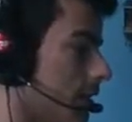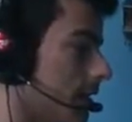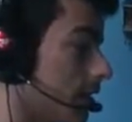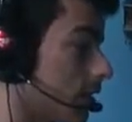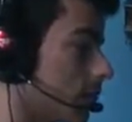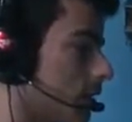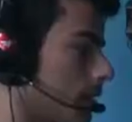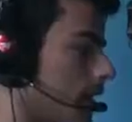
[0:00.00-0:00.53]
It
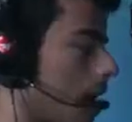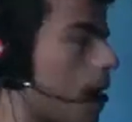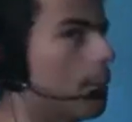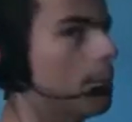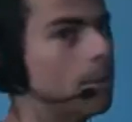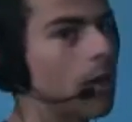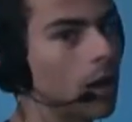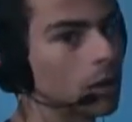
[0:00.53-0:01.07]
took me a,
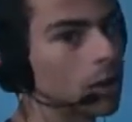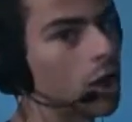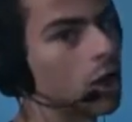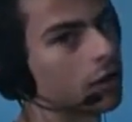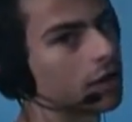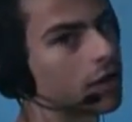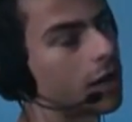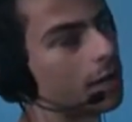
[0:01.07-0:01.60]
a
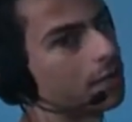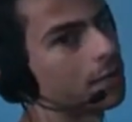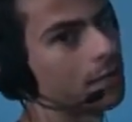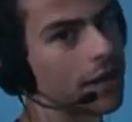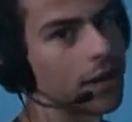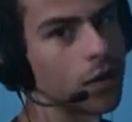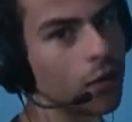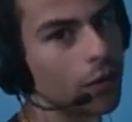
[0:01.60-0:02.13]
long time to
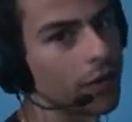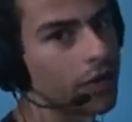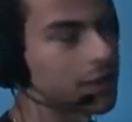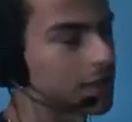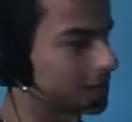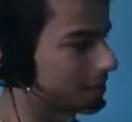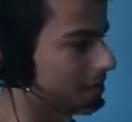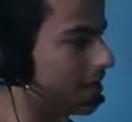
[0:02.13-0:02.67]
make all
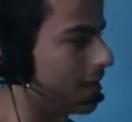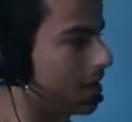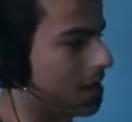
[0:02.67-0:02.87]
this.